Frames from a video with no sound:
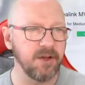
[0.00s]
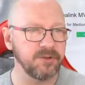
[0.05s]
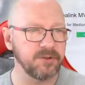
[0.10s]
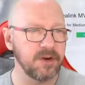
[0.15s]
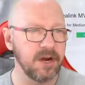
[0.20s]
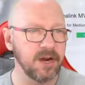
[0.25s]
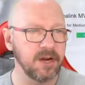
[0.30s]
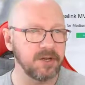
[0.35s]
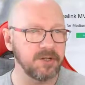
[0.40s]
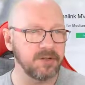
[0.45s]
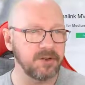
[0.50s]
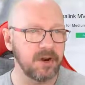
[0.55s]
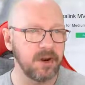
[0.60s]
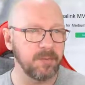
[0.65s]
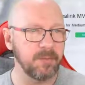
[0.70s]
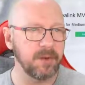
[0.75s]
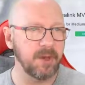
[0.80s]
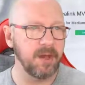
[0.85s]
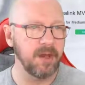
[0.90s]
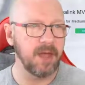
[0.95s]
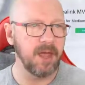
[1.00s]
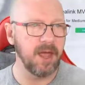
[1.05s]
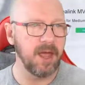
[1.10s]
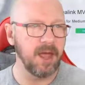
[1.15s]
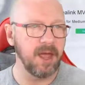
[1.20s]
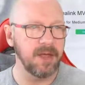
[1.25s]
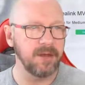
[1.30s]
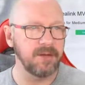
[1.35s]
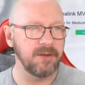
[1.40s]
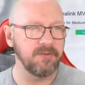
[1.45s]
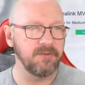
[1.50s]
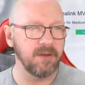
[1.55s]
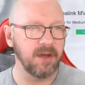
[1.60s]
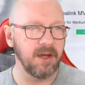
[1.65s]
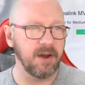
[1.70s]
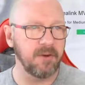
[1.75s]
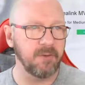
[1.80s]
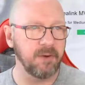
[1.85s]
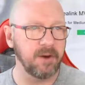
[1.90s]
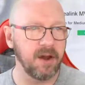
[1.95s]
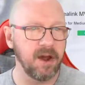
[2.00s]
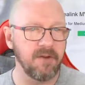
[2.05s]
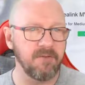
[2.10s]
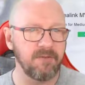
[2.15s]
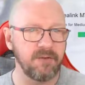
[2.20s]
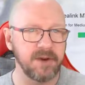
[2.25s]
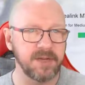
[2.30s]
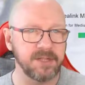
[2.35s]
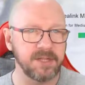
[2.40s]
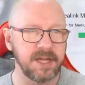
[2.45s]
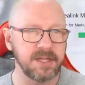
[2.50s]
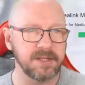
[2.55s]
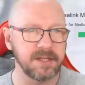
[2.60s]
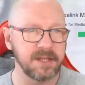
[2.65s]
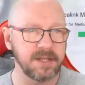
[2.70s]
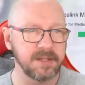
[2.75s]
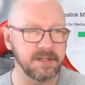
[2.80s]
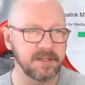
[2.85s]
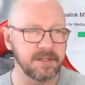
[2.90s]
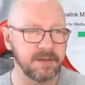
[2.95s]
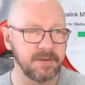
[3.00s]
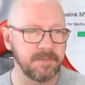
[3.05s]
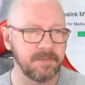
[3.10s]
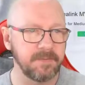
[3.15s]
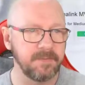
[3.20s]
drag and drop and you've got recovery settings.